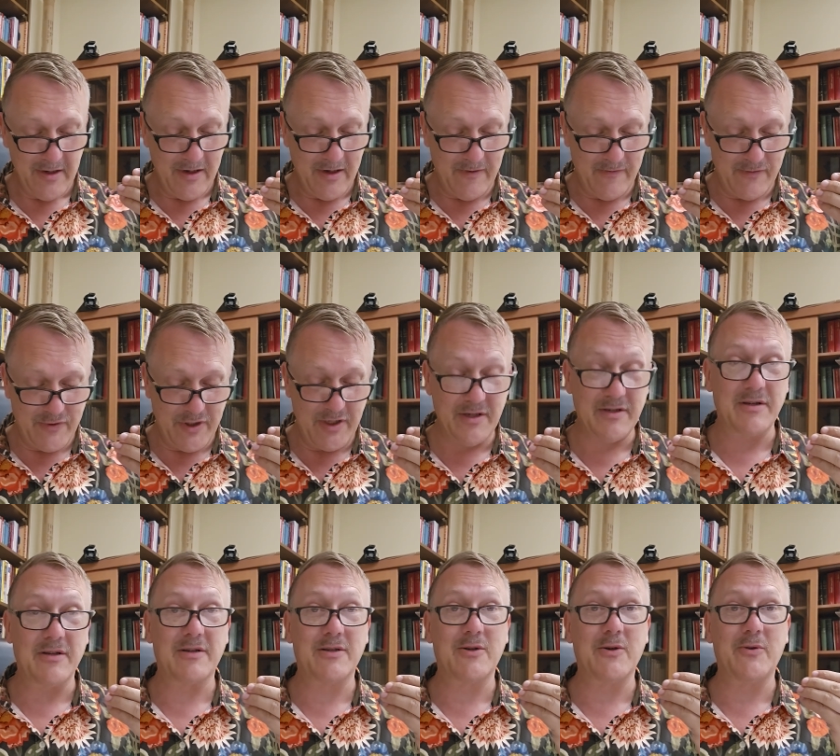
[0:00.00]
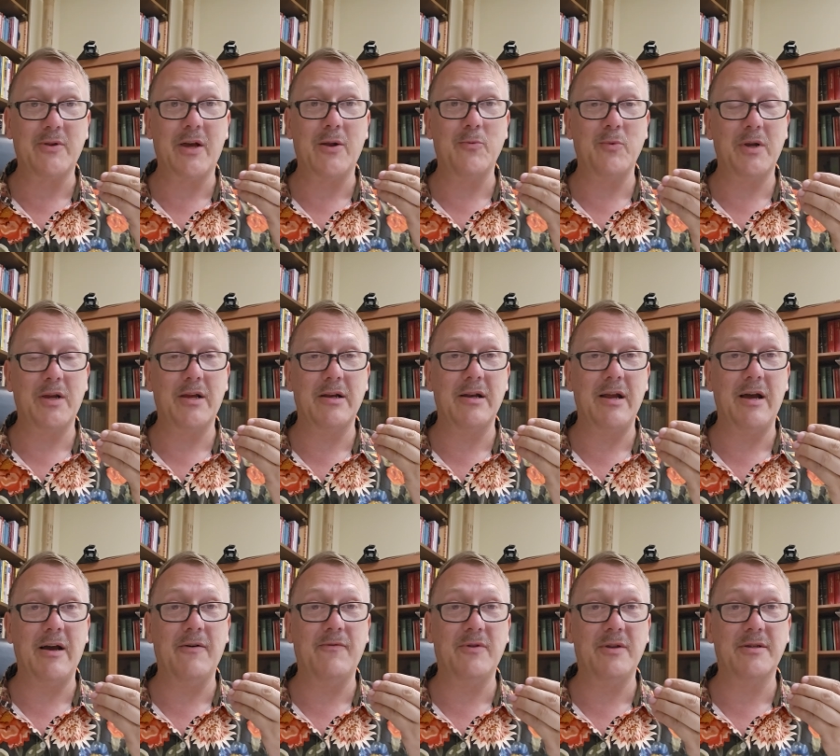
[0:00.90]
of Jesus, so that we can
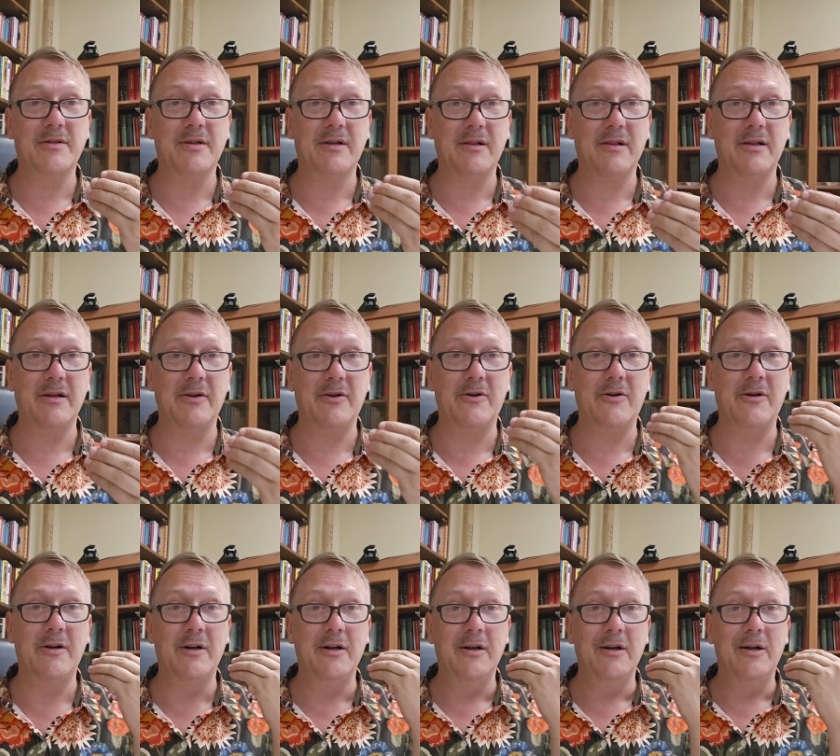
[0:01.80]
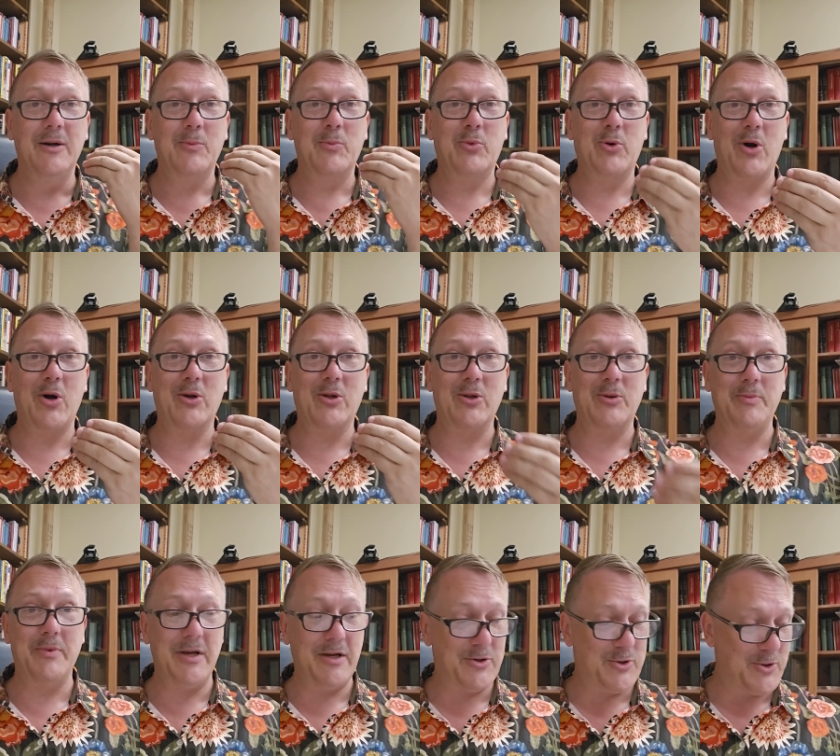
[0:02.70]
have this clear
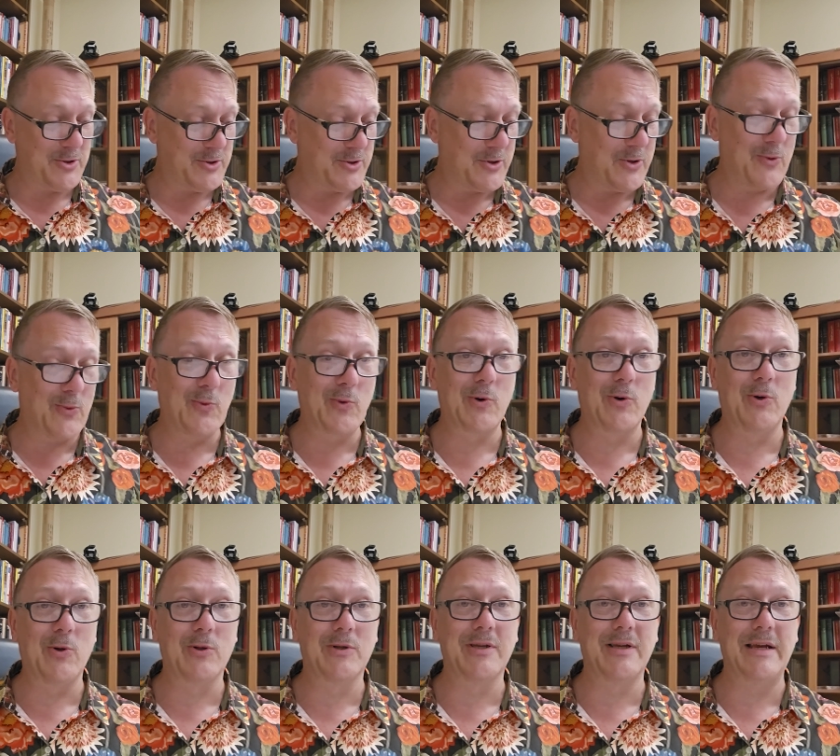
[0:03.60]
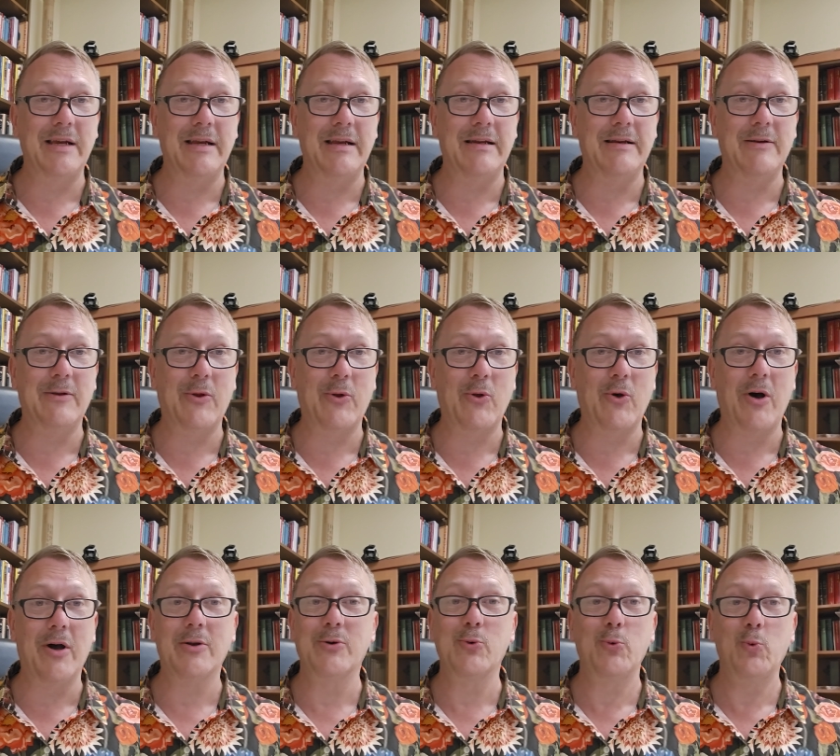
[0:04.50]
proclamation to the world in
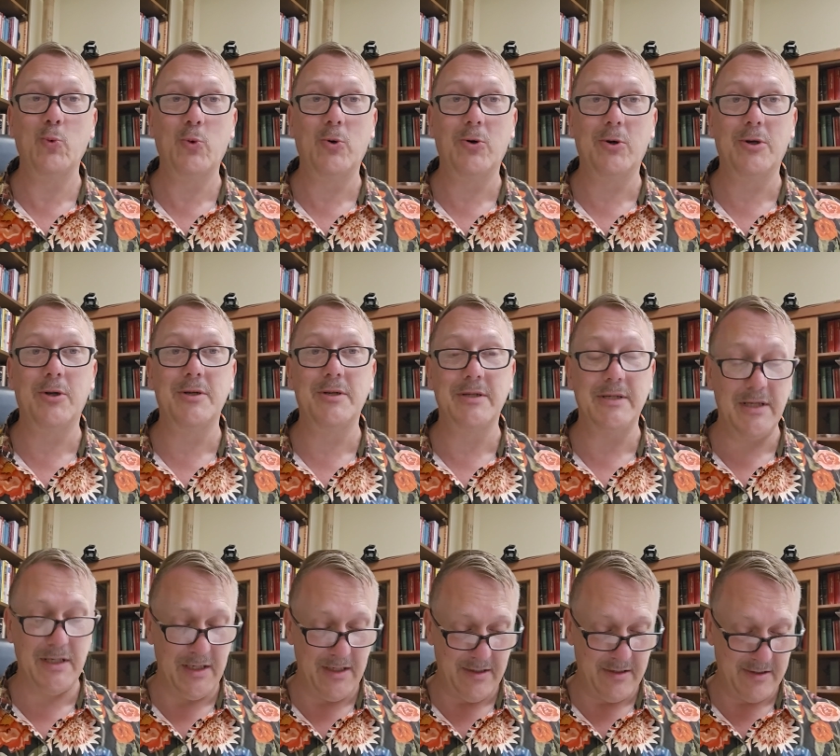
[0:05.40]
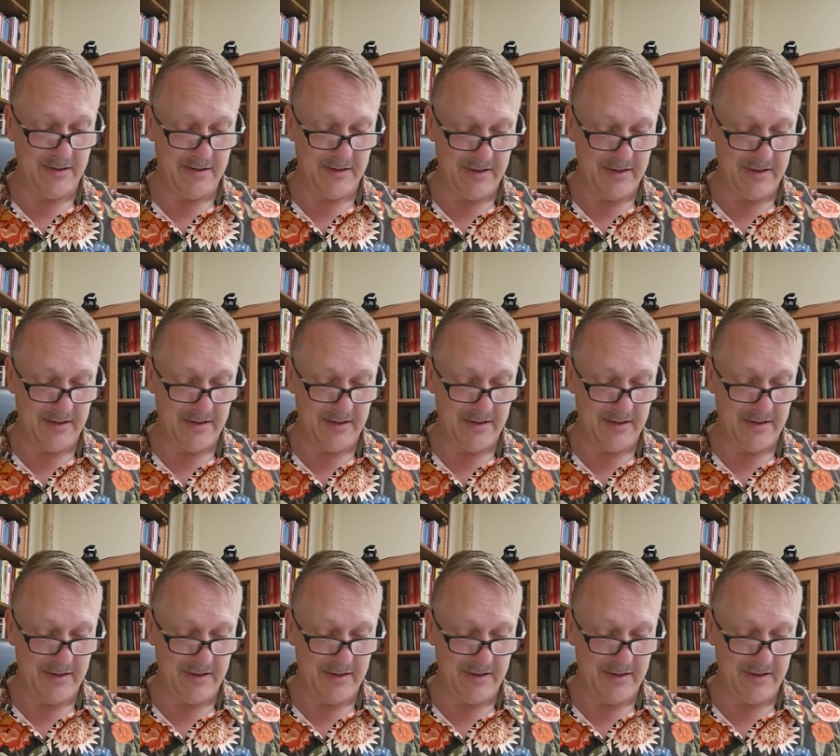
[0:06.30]
thought, word, and deed,